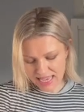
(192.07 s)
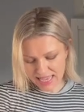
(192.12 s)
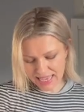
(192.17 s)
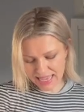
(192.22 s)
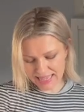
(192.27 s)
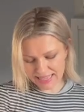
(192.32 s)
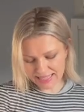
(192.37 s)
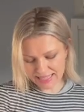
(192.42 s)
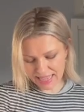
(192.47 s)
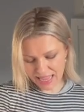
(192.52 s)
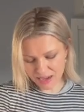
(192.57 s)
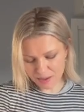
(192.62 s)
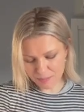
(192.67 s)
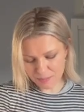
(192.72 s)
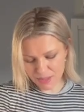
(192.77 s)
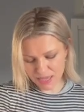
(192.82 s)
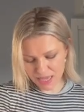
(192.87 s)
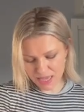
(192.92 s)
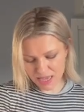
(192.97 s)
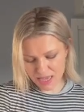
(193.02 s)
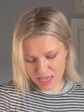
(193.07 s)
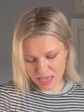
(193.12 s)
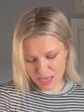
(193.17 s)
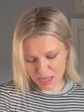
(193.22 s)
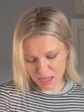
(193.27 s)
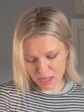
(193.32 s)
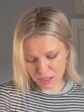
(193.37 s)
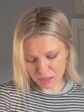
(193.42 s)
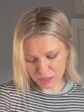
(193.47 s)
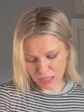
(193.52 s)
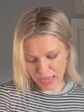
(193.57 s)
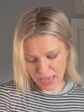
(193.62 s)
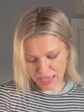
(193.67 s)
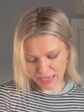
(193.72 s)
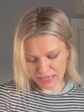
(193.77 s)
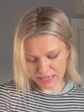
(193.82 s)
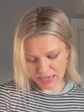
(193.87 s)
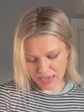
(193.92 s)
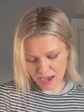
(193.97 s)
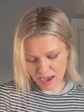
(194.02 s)
It can be
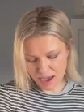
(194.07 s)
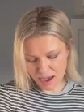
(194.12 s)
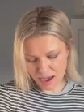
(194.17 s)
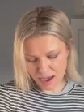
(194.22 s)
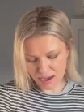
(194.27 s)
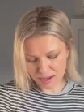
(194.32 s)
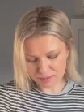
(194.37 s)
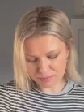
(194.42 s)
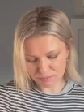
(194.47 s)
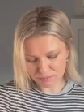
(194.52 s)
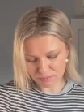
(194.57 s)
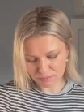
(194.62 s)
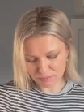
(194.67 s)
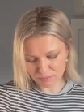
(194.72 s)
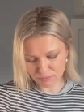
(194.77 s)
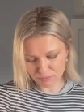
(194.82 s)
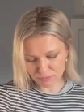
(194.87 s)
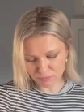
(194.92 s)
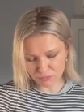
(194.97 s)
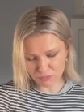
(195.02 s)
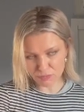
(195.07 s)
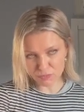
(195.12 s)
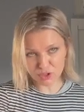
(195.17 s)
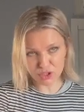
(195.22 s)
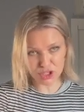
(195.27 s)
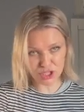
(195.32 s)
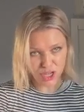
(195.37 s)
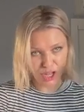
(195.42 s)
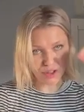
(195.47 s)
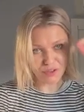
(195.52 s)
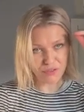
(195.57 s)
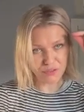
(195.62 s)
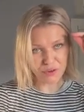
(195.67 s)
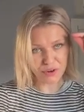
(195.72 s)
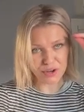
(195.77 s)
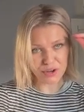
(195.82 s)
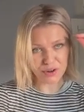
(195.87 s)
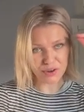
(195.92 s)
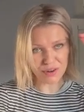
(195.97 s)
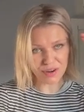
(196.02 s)
like a gel
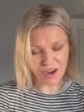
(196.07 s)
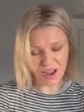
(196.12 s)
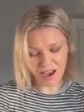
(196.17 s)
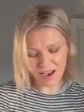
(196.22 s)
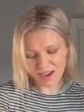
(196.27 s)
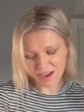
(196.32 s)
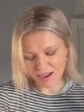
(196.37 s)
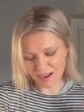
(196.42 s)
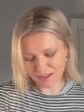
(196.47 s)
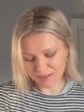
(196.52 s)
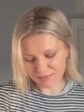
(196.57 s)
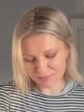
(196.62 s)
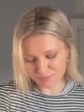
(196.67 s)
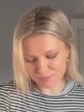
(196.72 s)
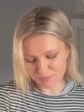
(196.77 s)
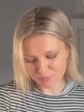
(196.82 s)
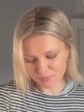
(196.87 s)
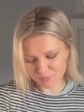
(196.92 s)
for your